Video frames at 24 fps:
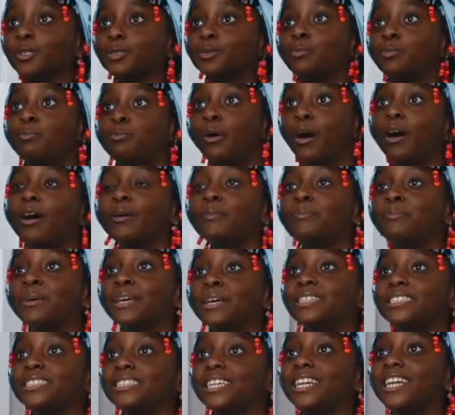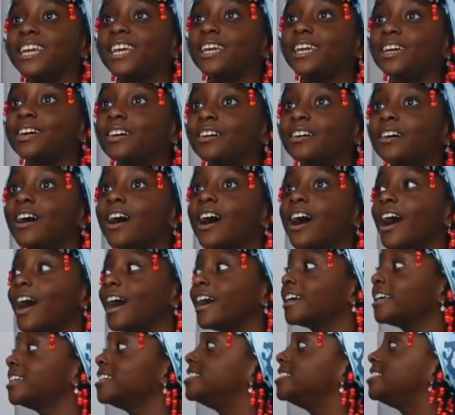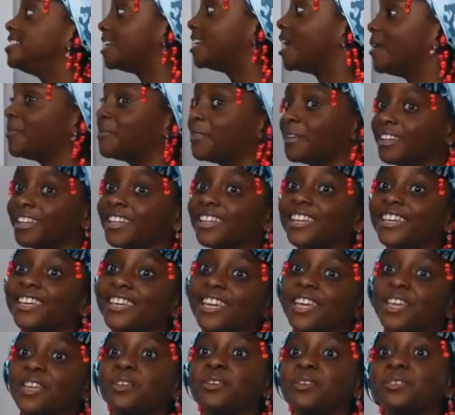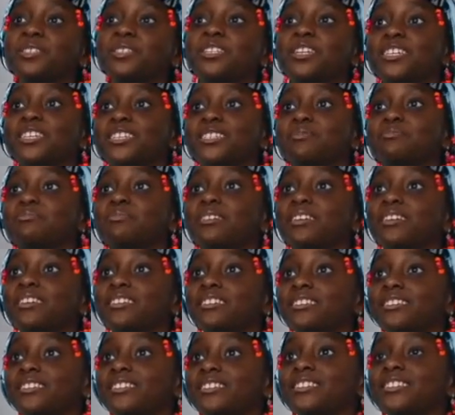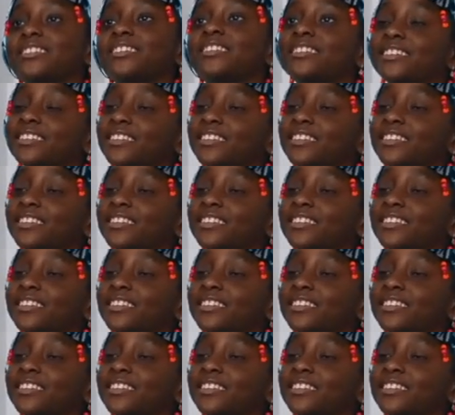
there's bunk beds in here. I can definitely get used to this place.